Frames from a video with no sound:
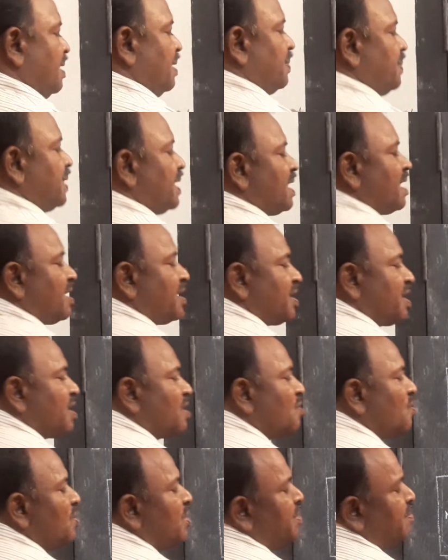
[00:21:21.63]
they are
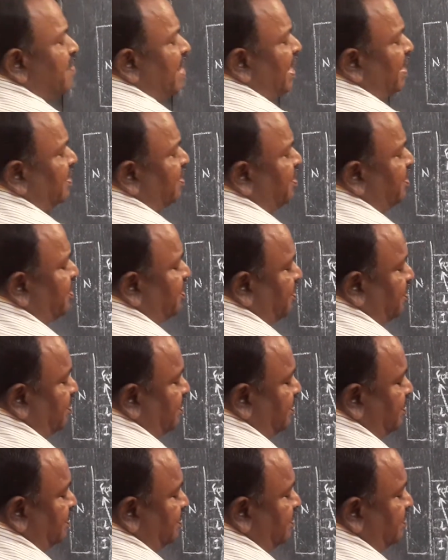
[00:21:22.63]
equal in magnitude.
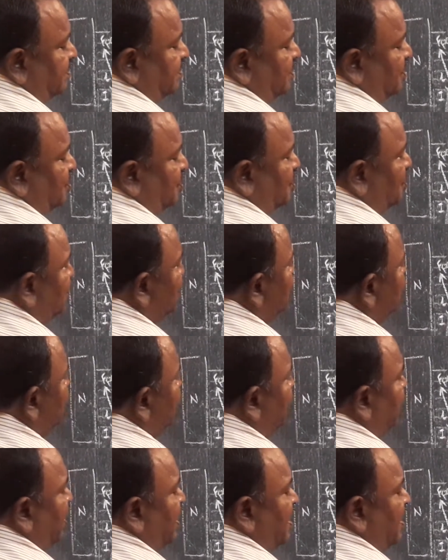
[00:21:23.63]

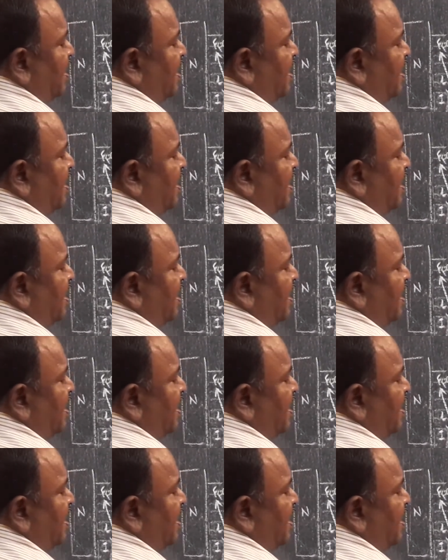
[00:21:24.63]
So